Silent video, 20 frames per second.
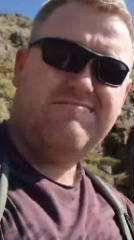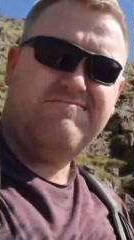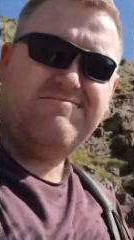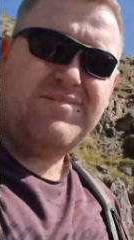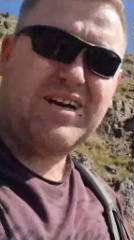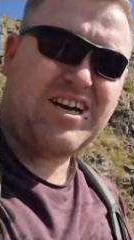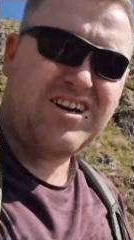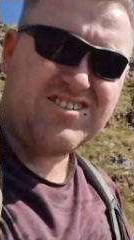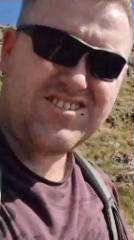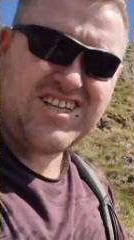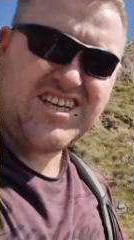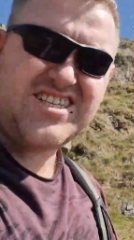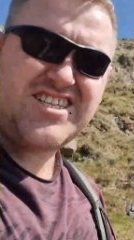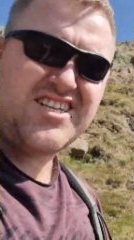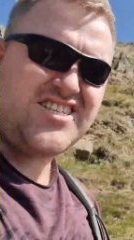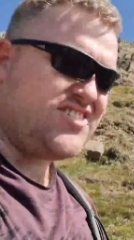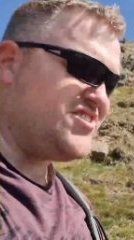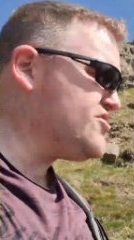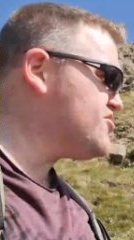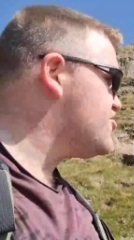Because this
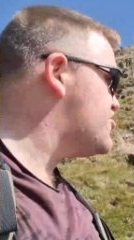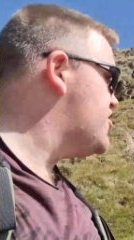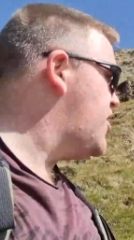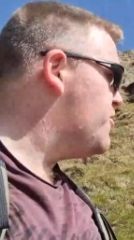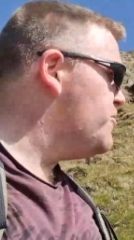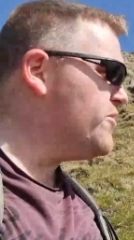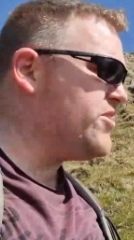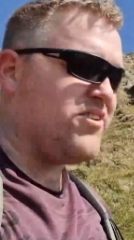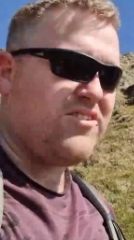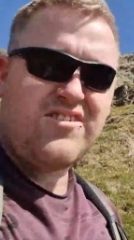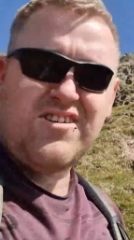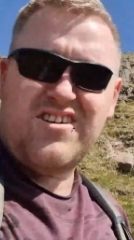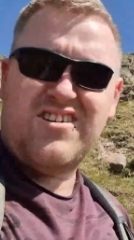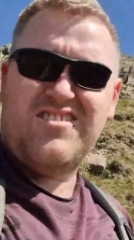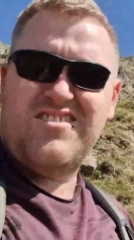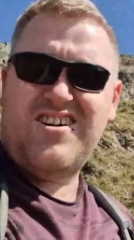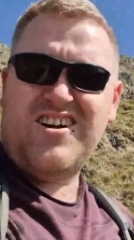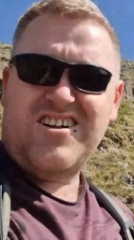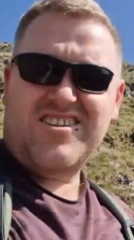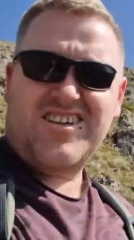isn't Snowdon.
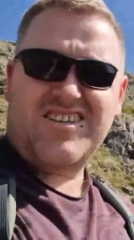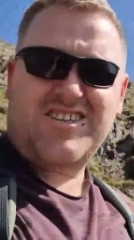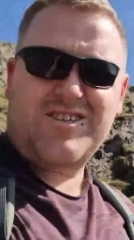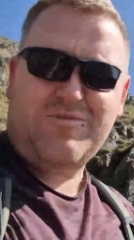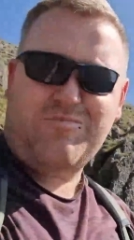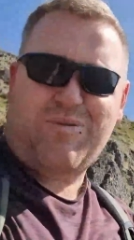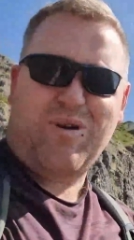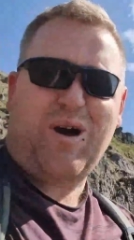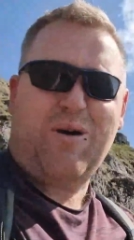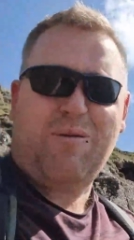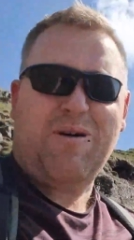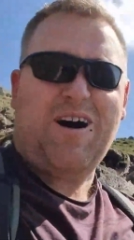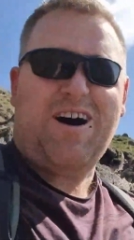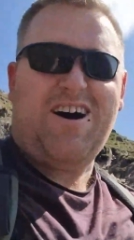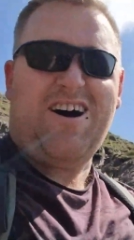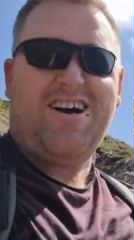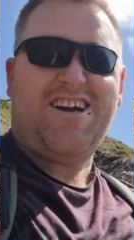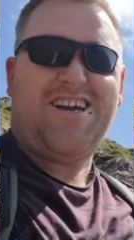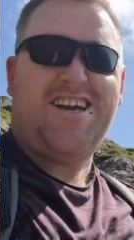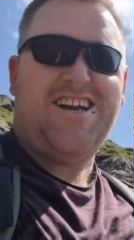This is proper
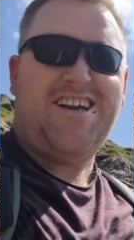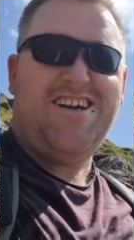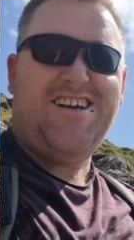hiking.